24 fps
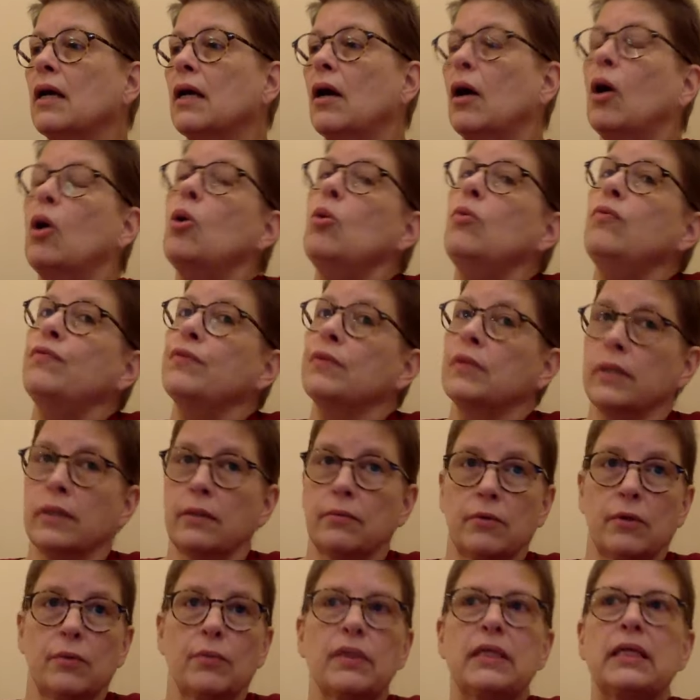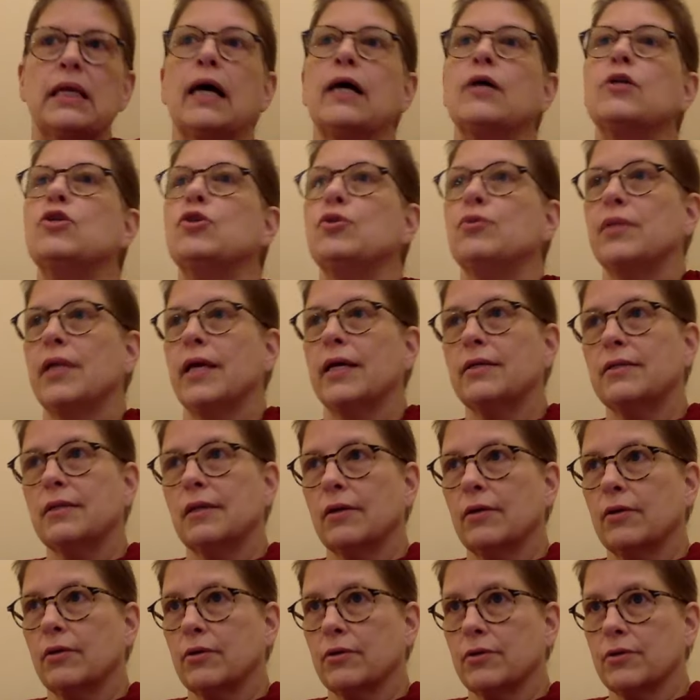hopefully, we would not do that to
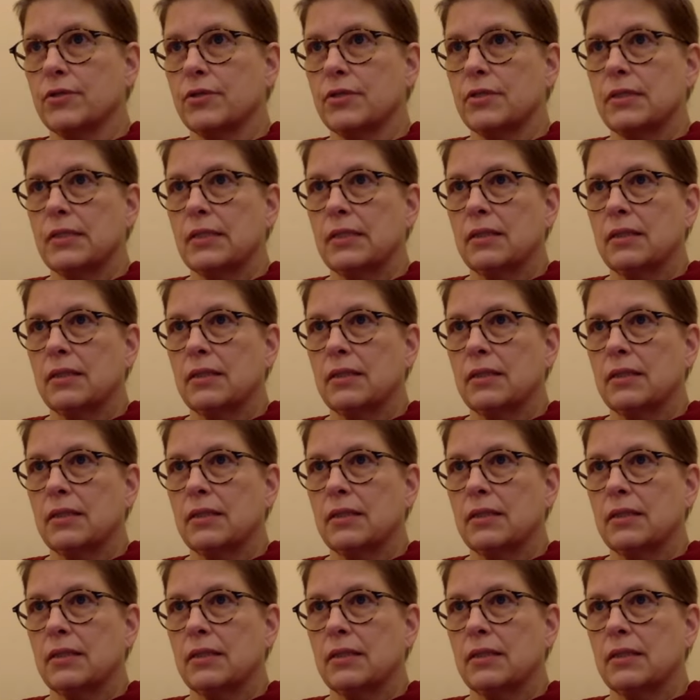others.